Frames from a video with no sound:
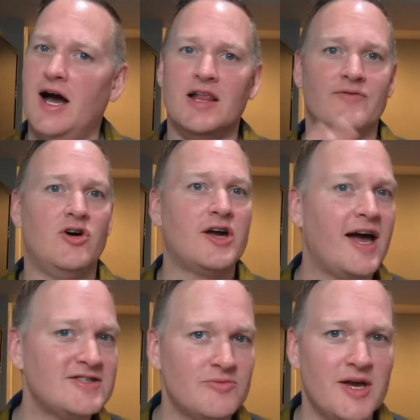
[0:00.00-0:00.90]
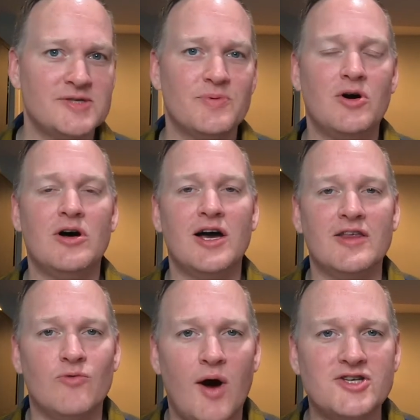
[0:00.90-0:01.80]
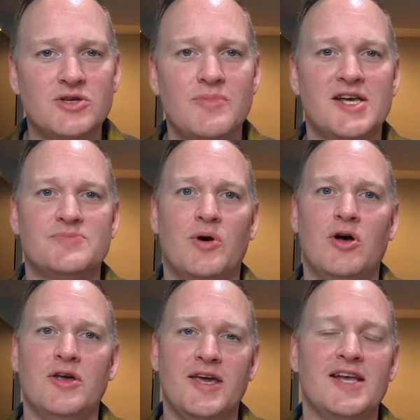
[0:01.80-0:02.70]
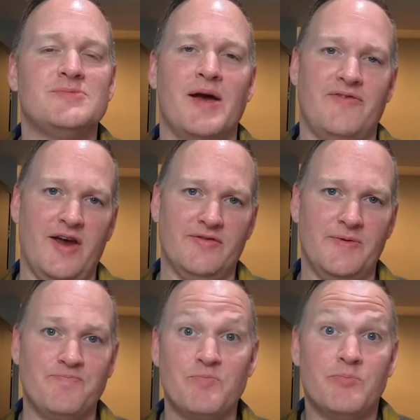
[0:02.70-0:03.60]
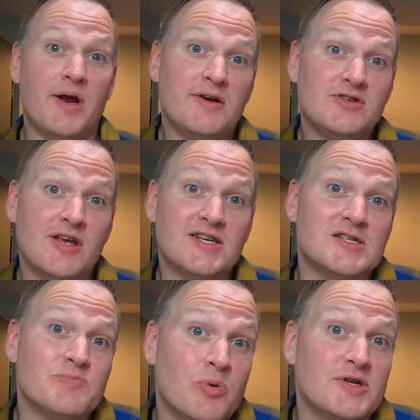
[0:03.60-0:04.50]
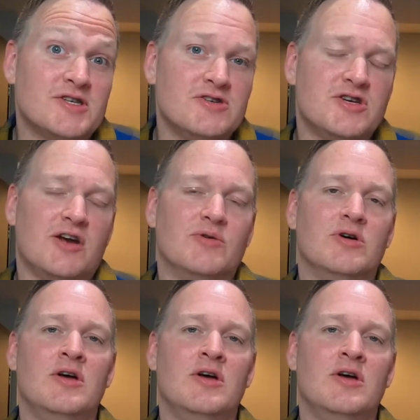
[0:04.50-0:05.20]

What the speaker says: I love all kinds of baseball. I love watching baseball. It's my favorite. But I also like sports in general.